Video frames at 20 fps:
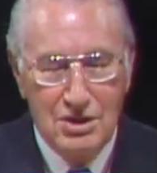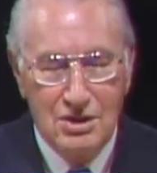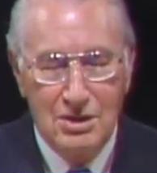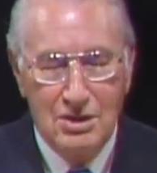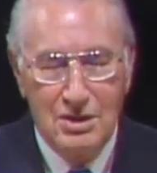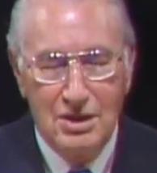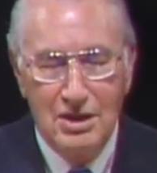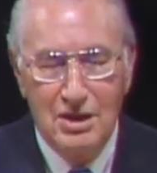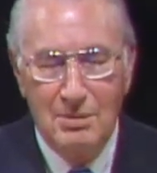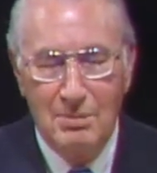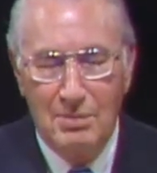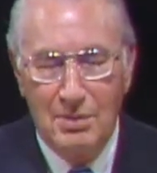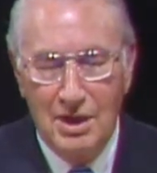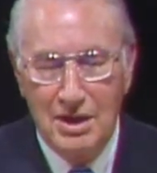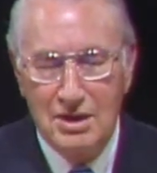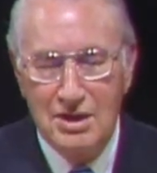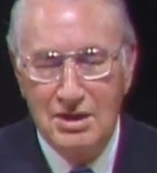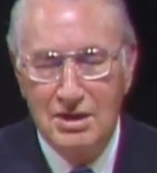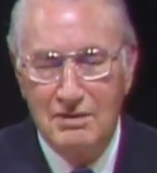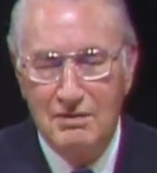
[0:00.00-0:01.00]
stood in the
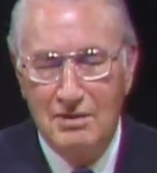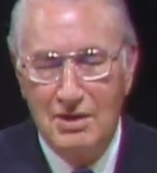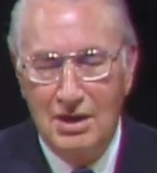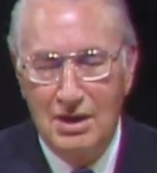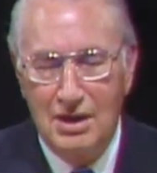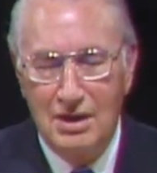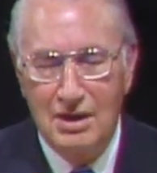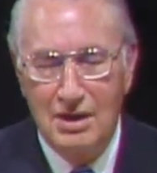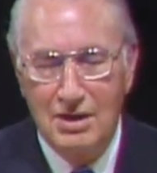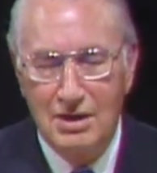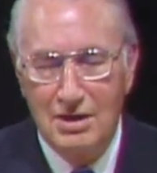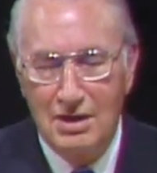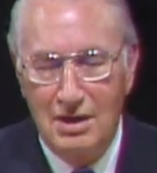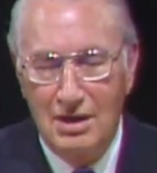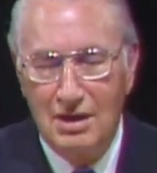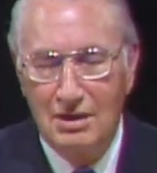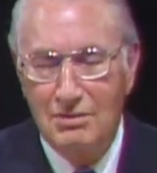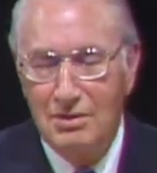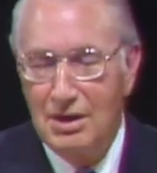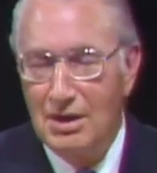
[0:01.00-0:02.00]
presence of God and
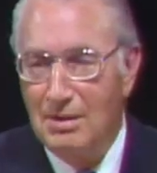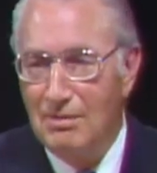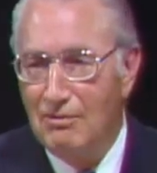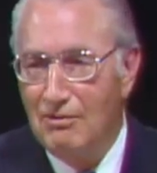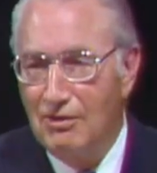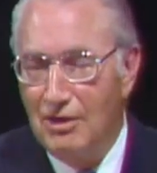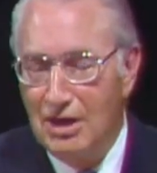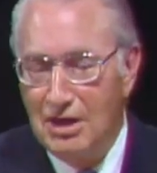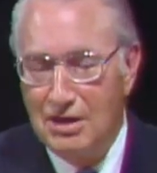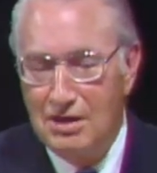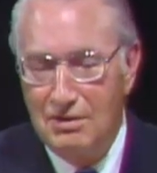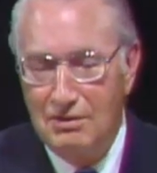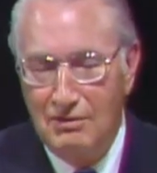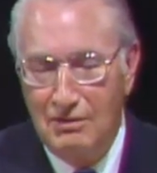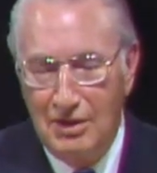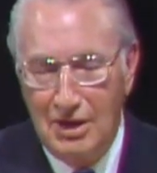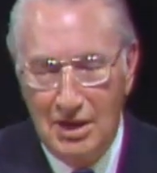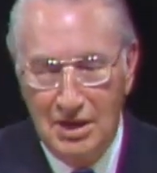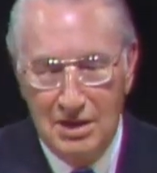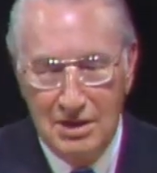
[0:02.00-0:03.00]
talked with him face to
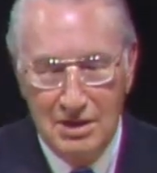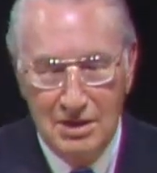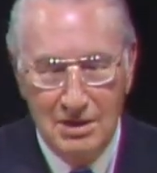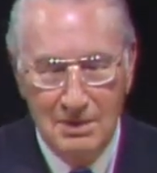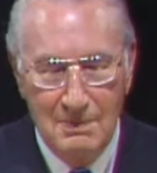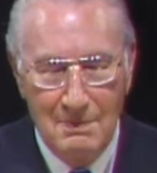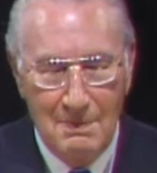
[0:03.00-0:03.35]
face.